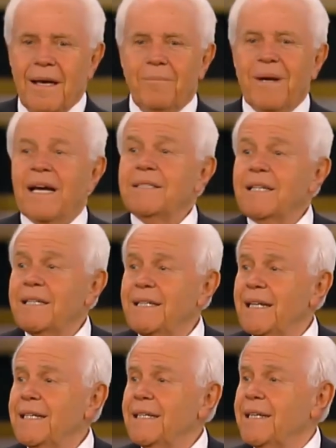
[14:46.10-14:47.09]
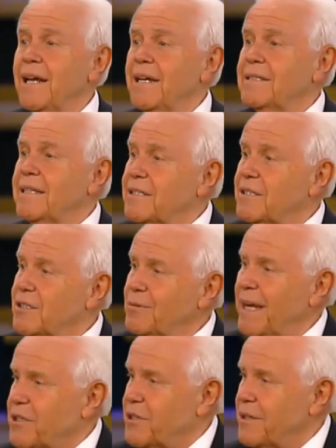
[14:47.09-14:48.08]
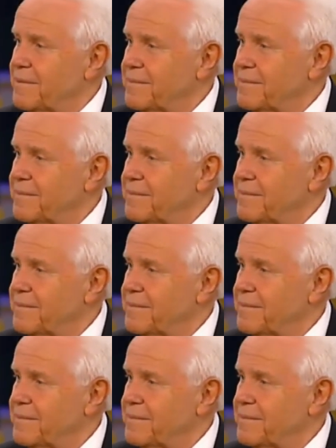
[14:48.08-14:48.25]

Because it didn't tell us there's a switch.